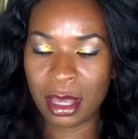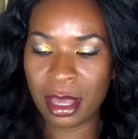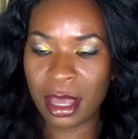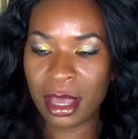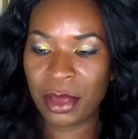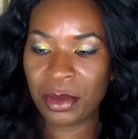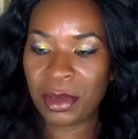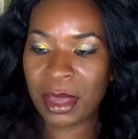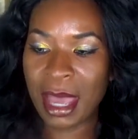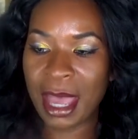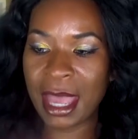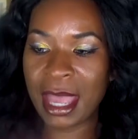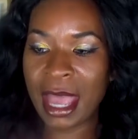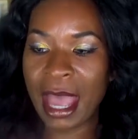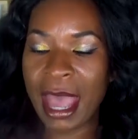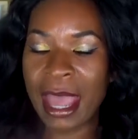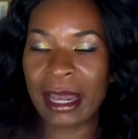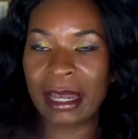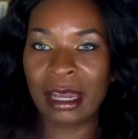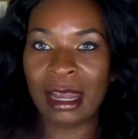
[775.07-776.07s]
Okay,
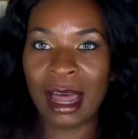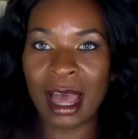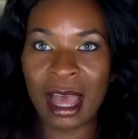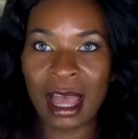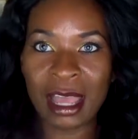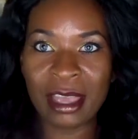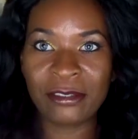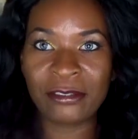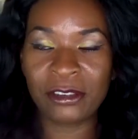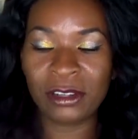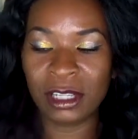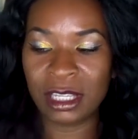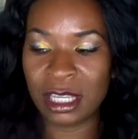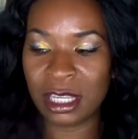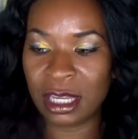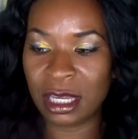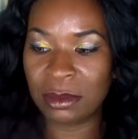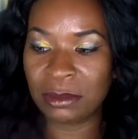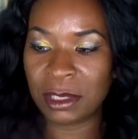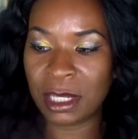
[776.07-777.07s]
a life
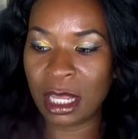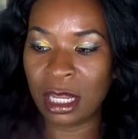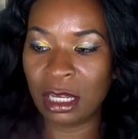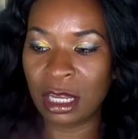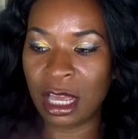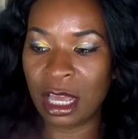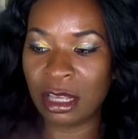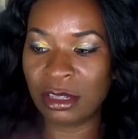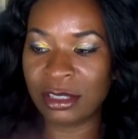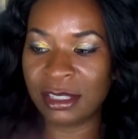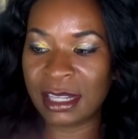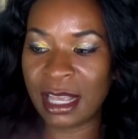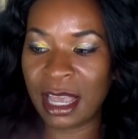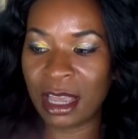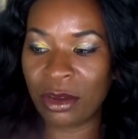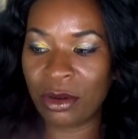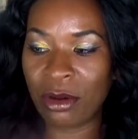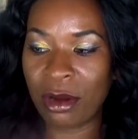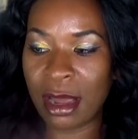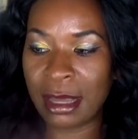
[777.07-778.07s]
lived
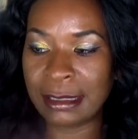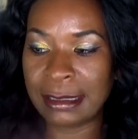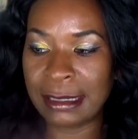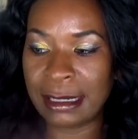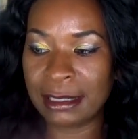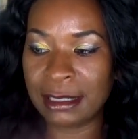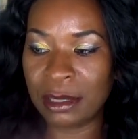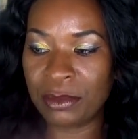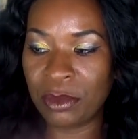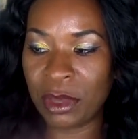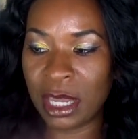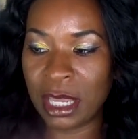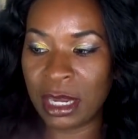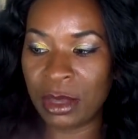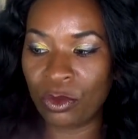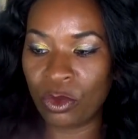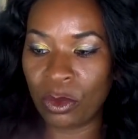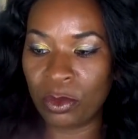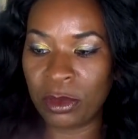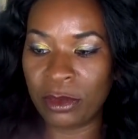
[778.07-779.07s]
alongside Christ doesn't mean
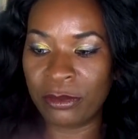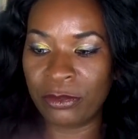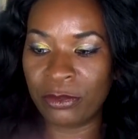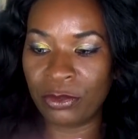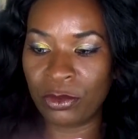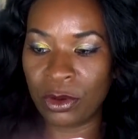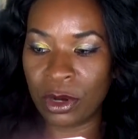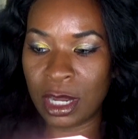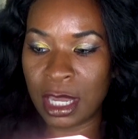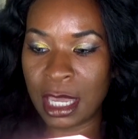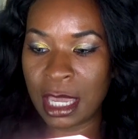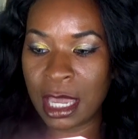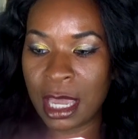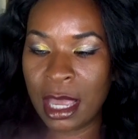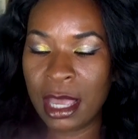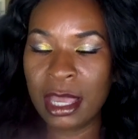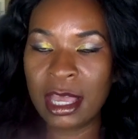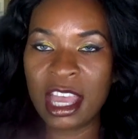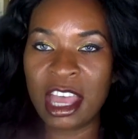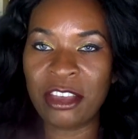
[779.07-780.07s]
it will be free
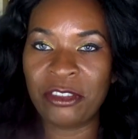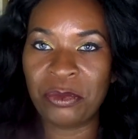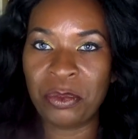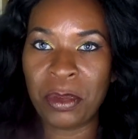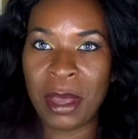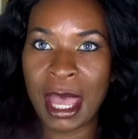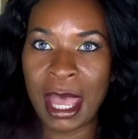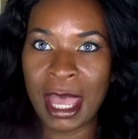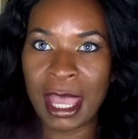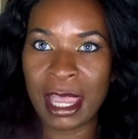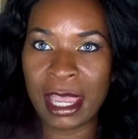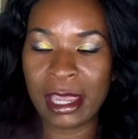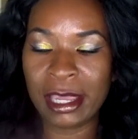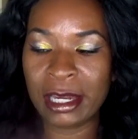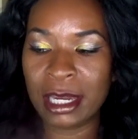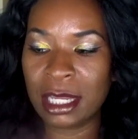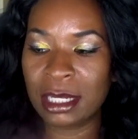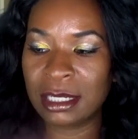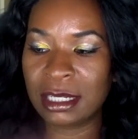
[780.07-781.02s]
of pain,